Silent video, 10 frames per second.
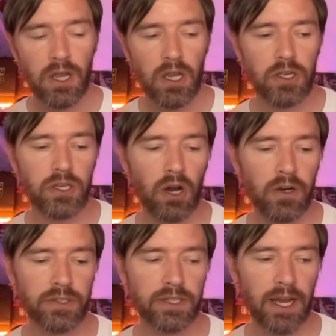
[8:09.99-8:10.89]
You can't
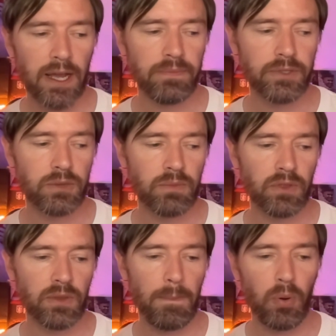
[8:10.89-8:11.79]
escape some of the
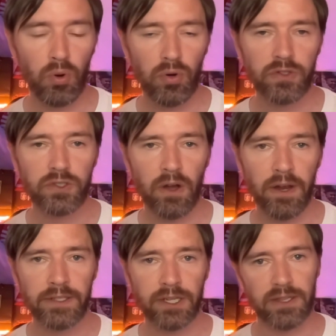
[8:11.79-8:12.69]
poorer
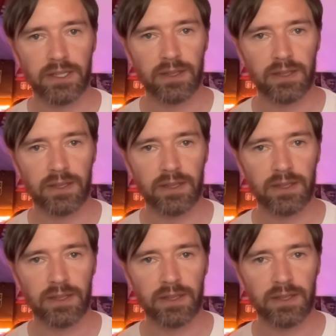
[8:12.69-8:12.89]
signings, I think,